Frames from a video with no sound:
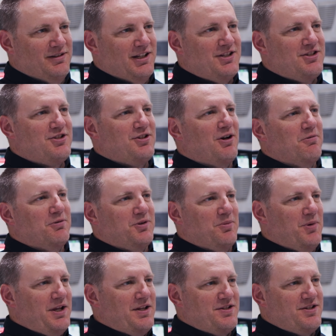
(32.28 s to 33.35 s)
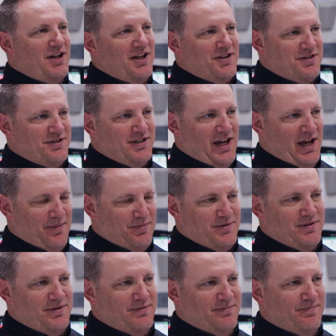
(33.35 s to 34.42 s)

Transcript: Let's start with the main styles of taps.